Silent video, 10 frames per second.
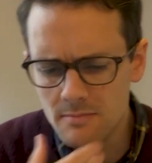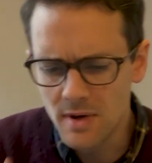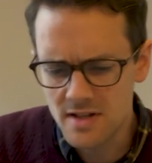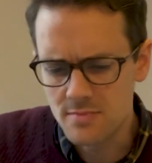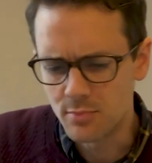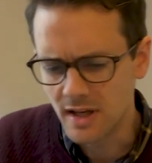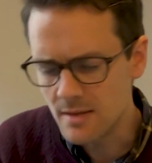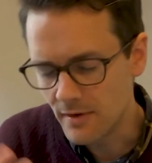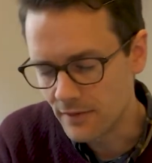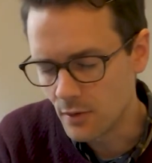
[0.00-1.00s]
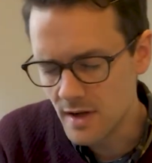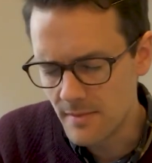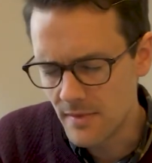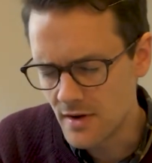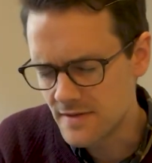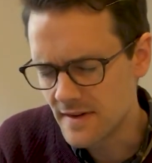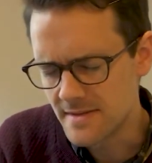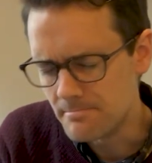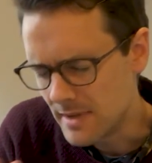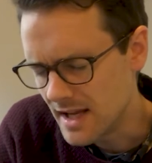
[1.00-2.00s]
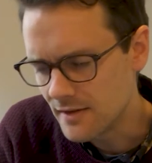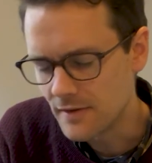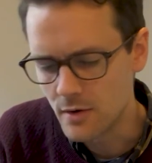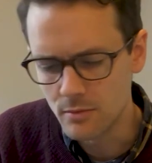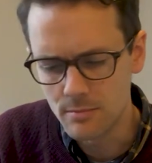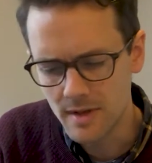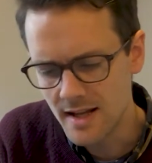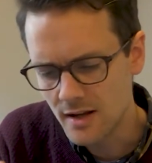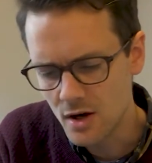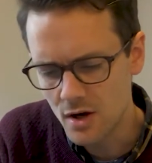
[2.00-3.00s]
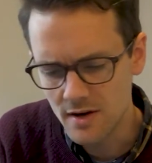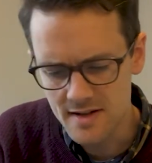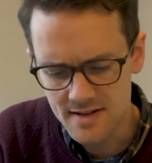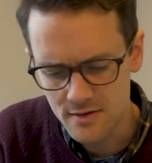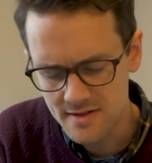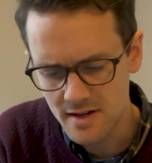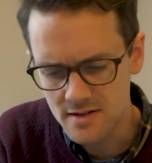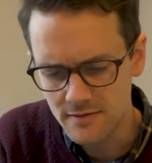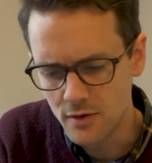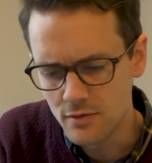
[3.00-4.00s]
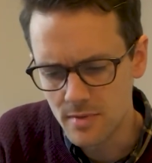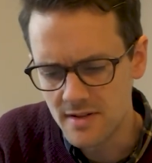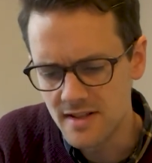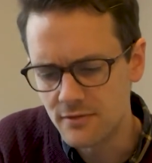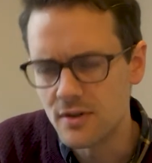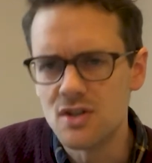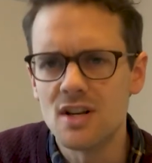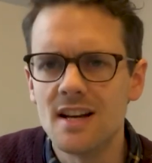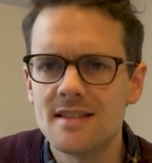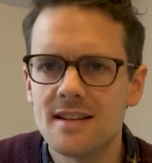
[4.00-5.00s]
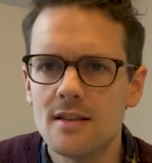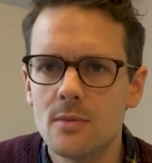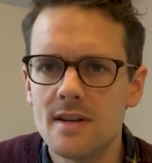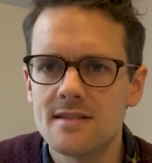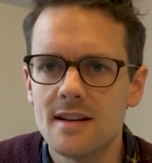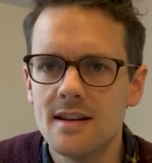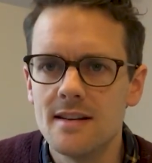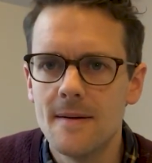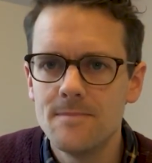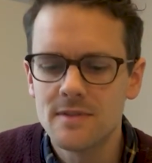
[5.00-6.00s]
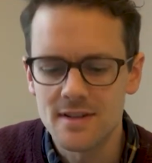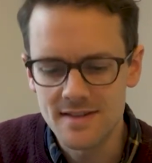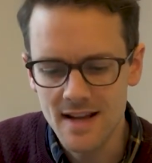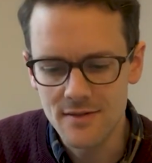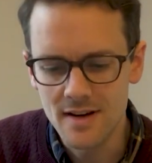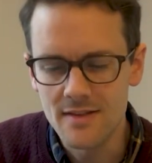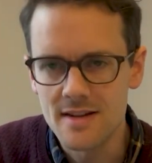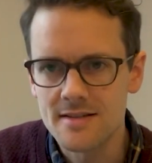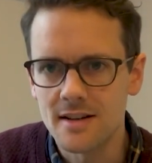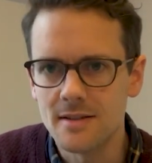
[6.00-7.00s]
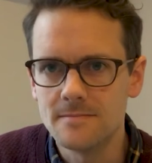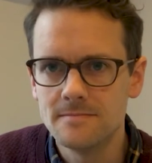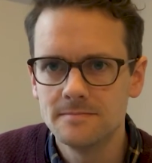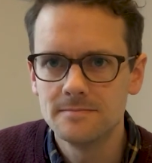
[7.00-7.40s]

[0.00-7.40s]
by just bringing before him those fears and being vulnerable, being honest, there is such a vulnerability, fragility that we see to David in this psalm.